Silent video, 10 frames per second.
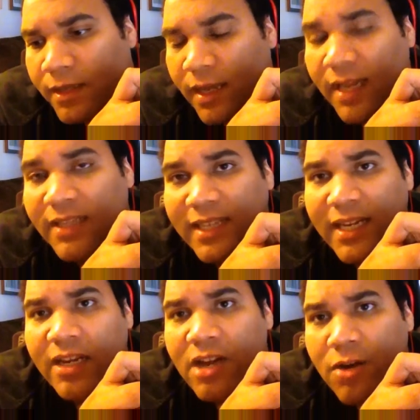And
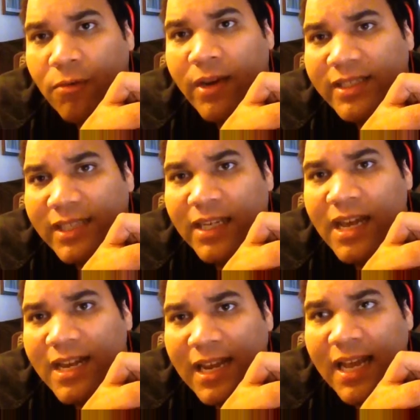Diddy Kong Racing
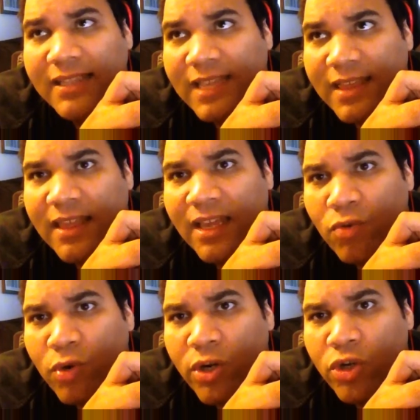kind of has that
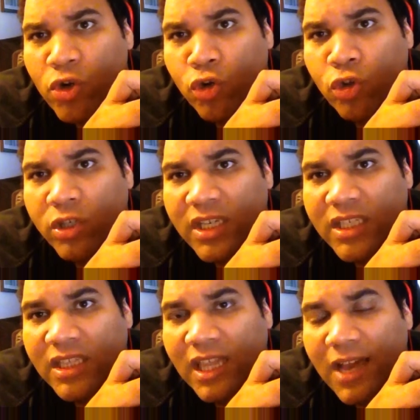thing where you go to
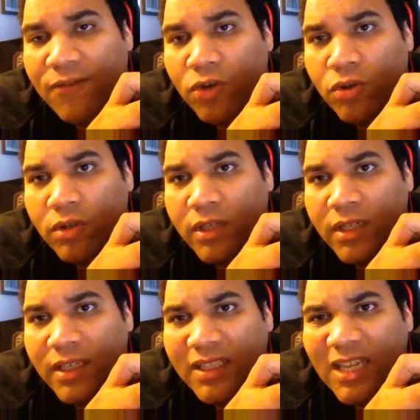each level.
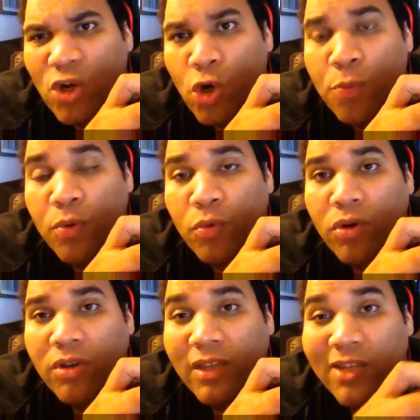It's like an open
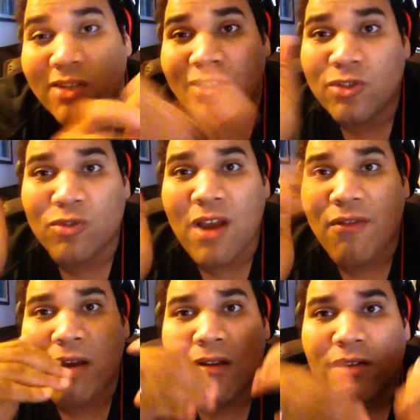world thing. You just drive
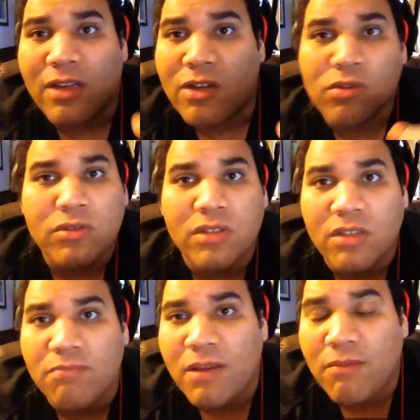around and then go to
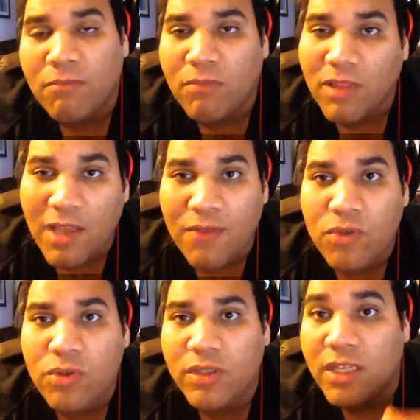the
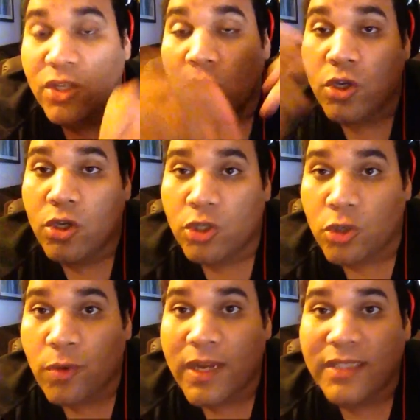level and then
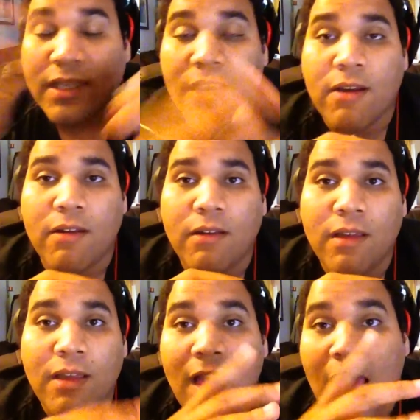you race there.
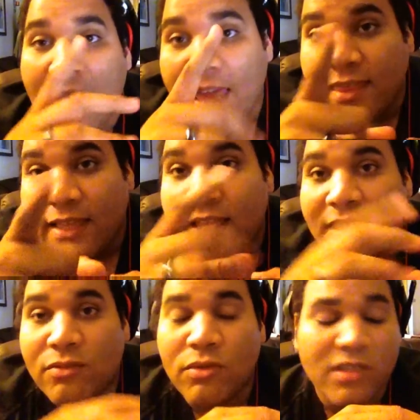I think
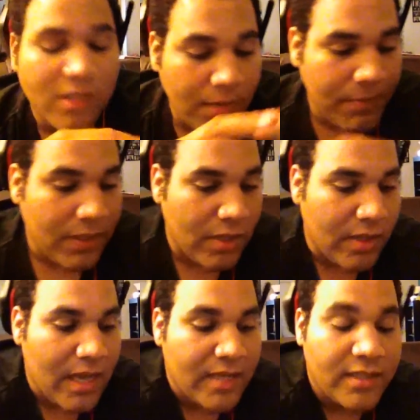that's what's going to be the
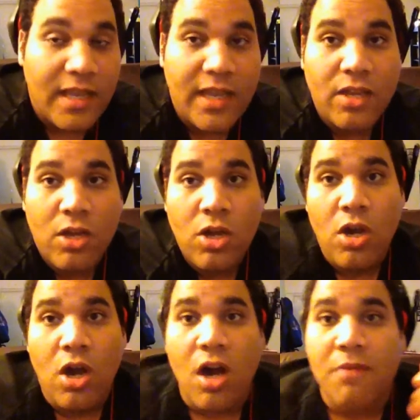next take
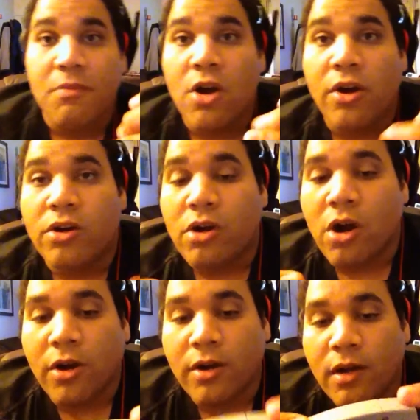on Mario
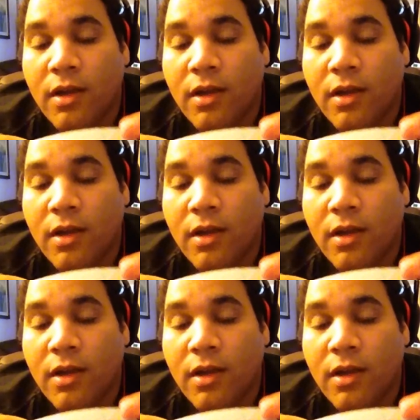Kart.